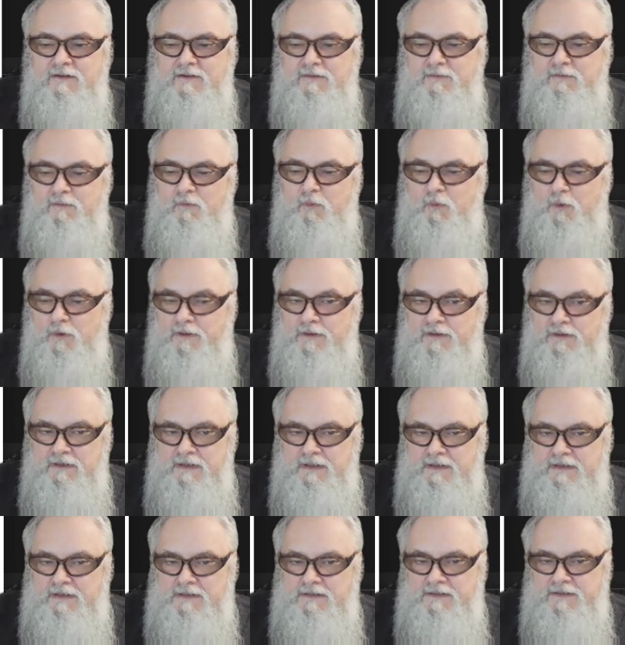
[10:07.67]
You wouldn't
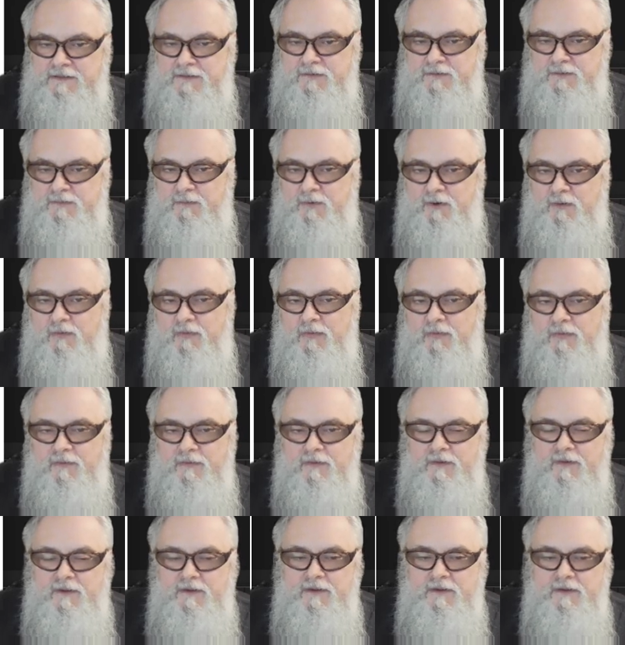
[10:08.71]
likely do both.
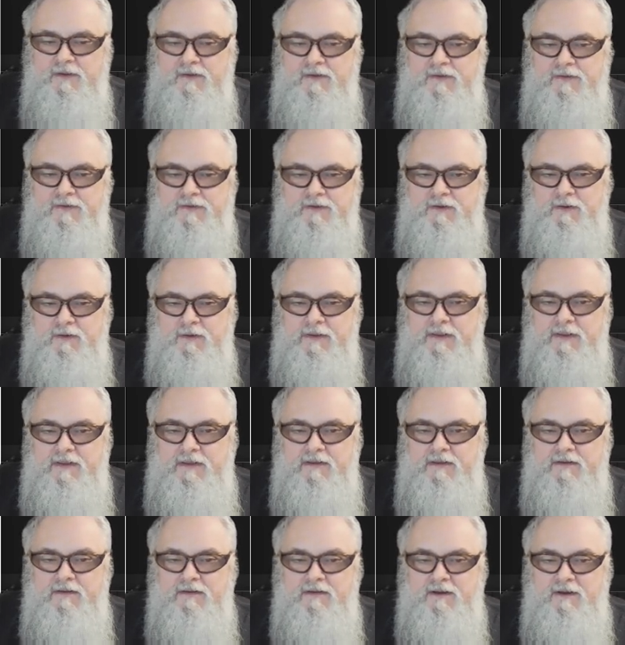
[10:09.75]
So
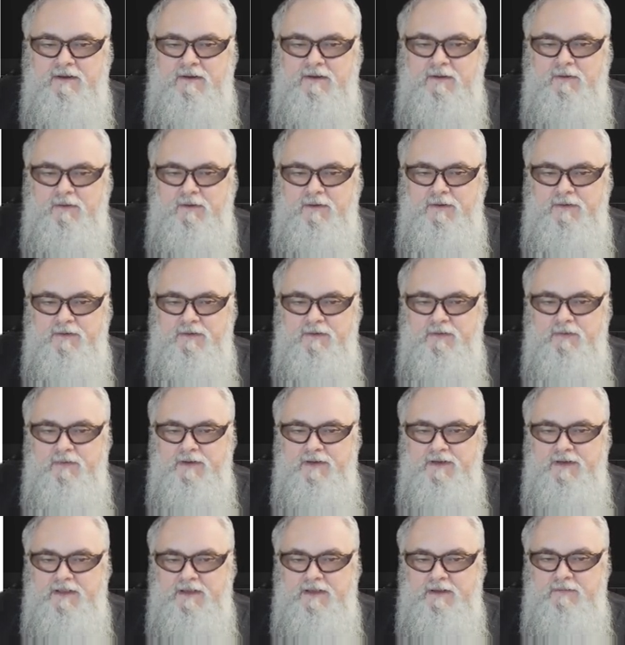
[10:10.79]
again, I'm going to
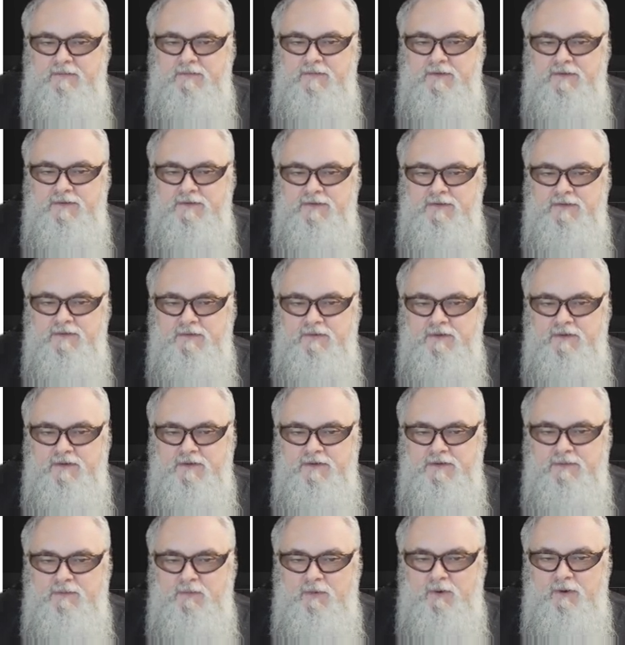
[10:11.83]
rename this so that
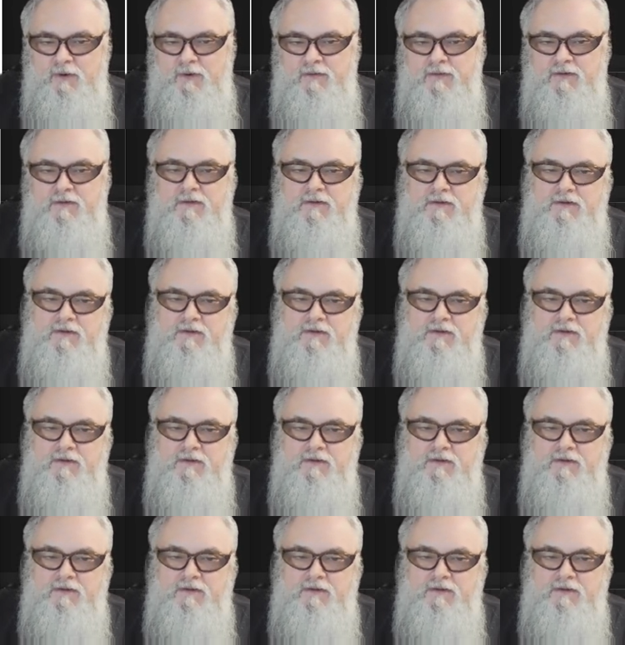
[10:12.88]
it's more